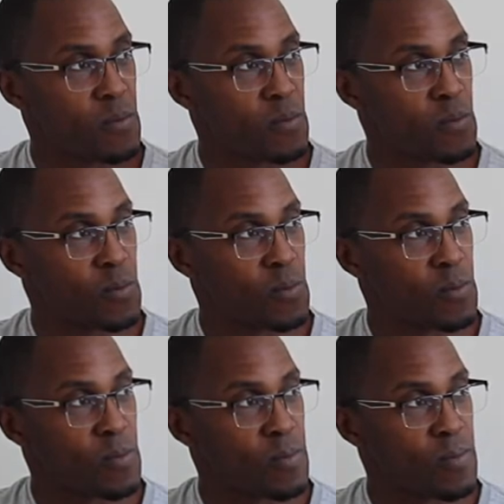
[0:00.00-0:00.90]

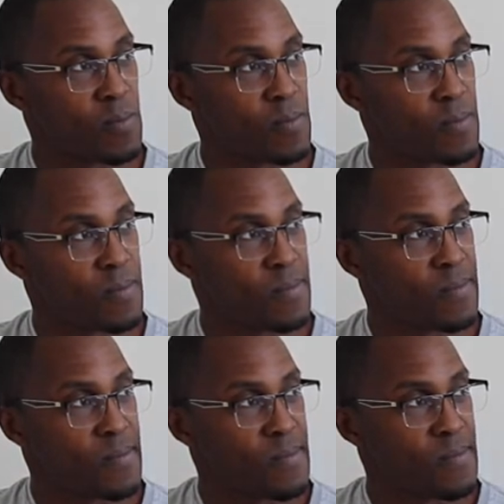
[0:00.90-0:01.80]

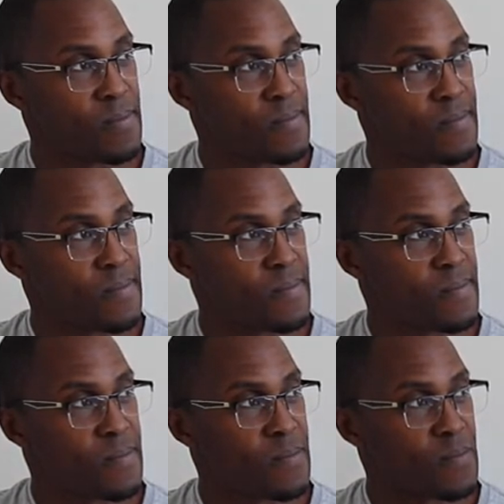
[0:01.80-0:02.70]

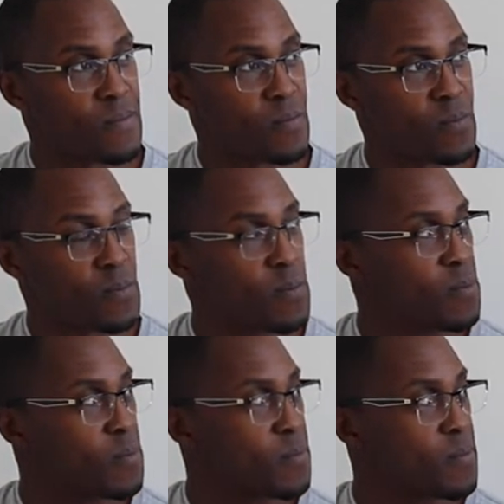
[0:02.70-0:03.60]

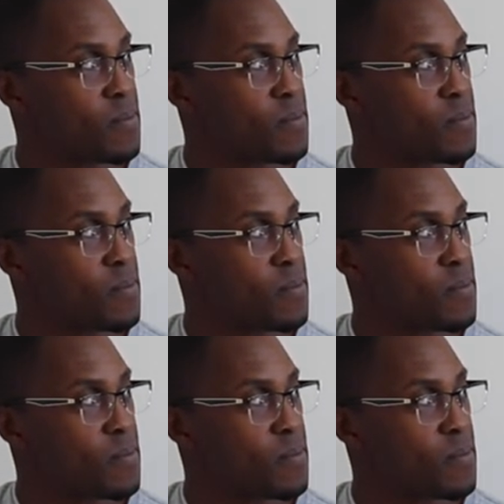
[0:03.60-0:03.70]
No words are spoken by the person on screen.